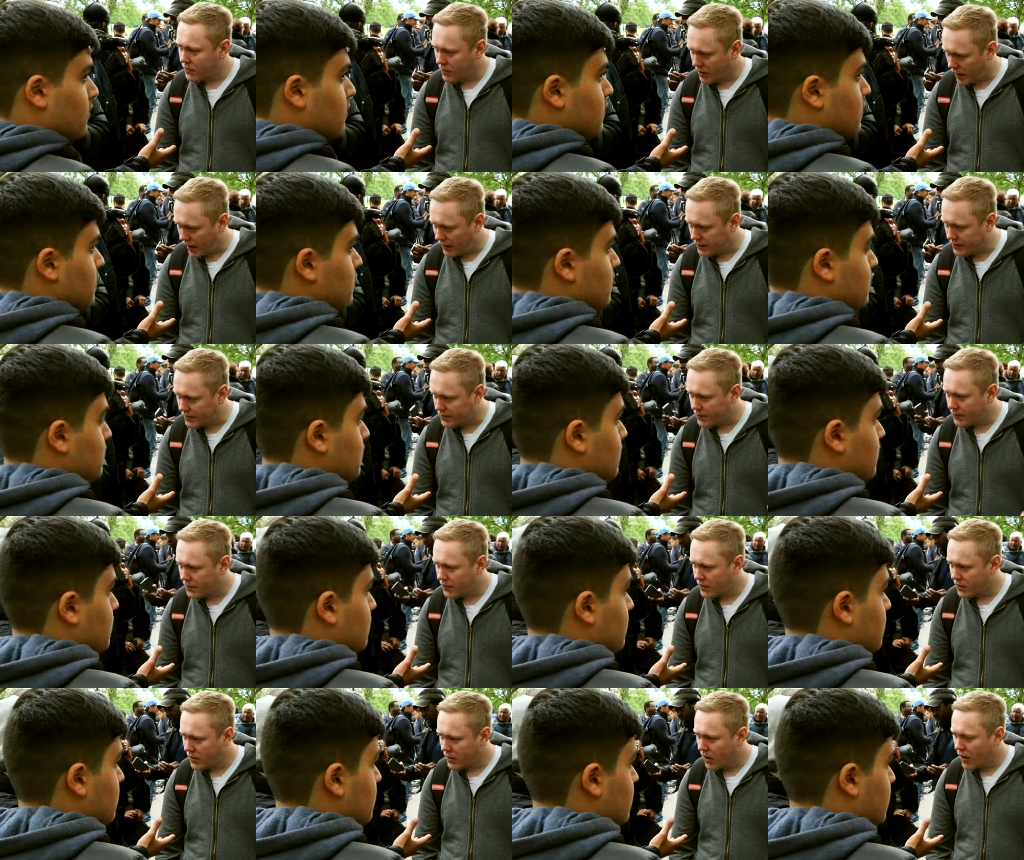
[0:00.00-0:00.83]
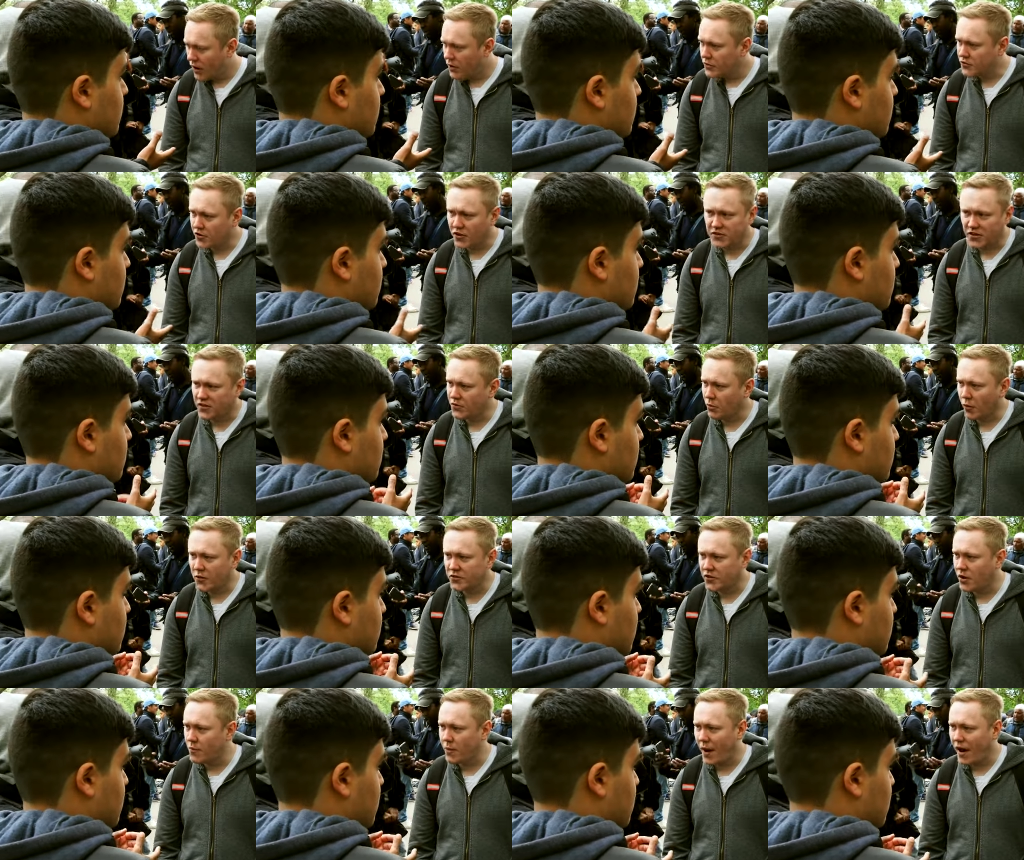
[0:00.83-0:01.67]
Speaker 1: how can Jesus become a
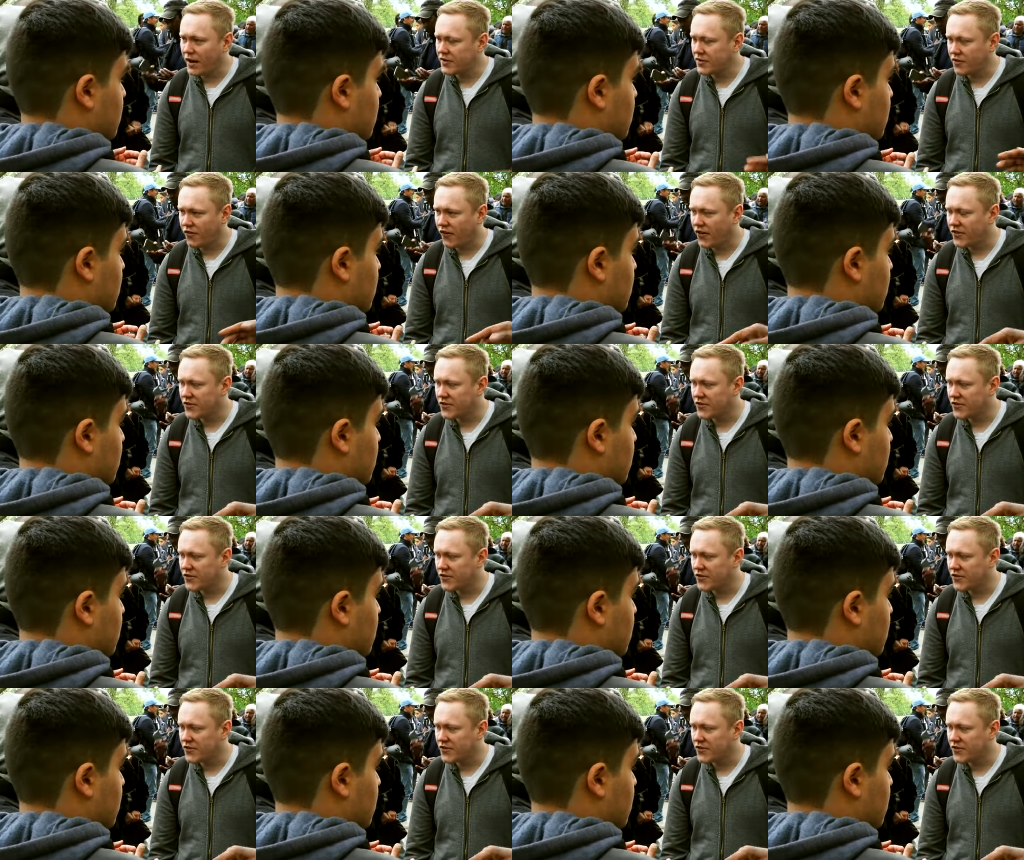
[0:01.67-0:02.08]
man? If I